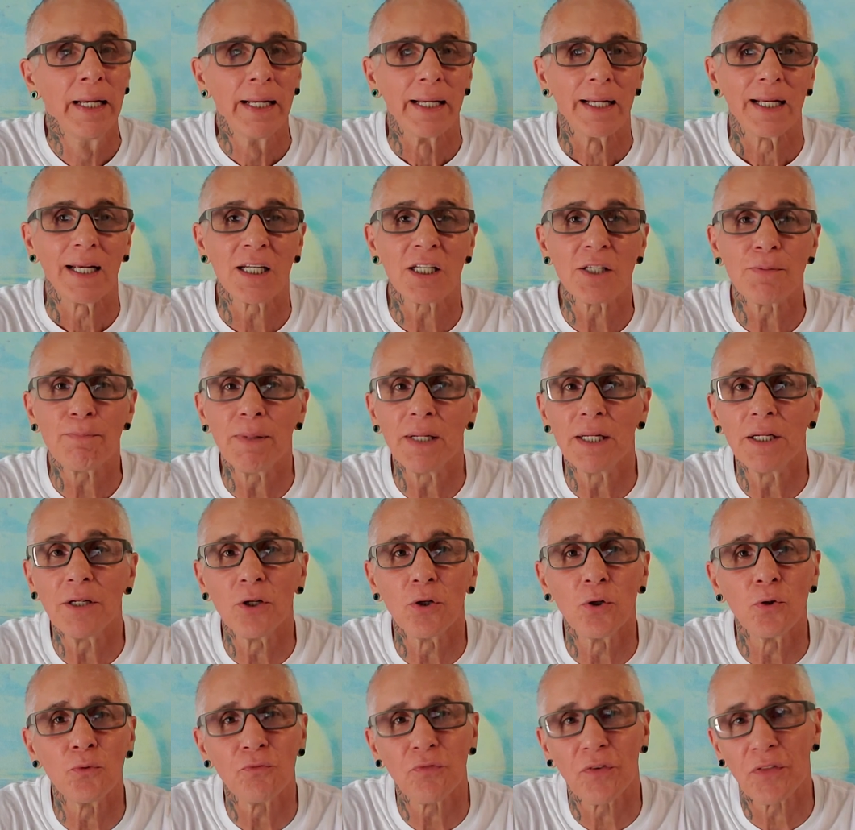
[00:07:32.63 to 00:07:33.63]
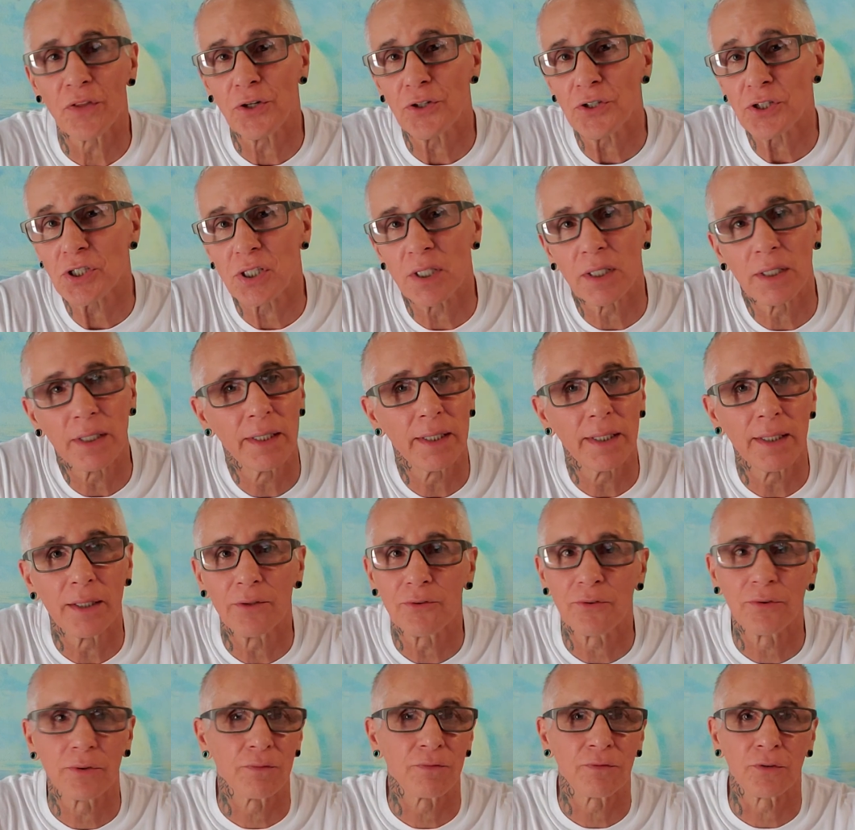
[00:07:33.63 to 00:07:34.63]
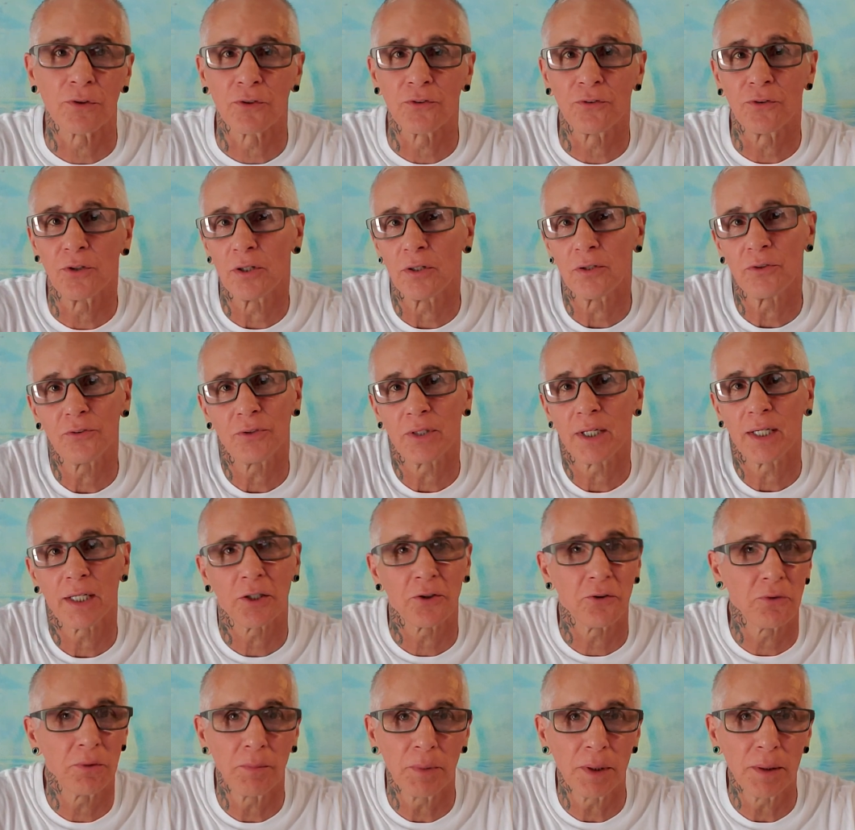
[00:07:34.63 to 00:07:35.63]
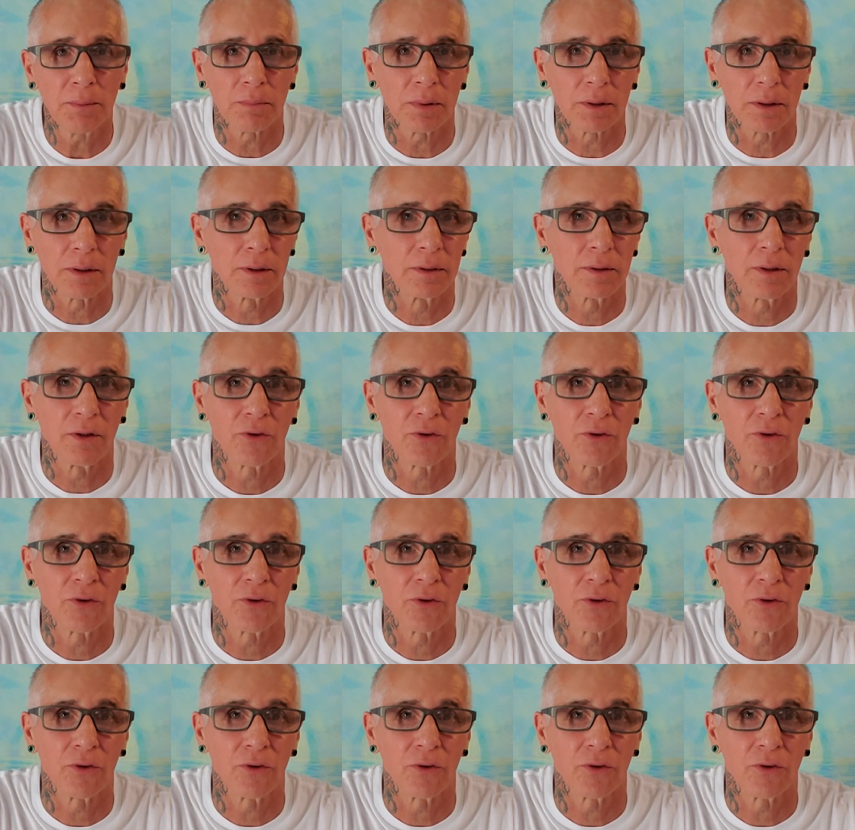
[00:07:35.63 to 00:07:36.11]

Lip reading: It's been known for their Sundays for as long as I can remember.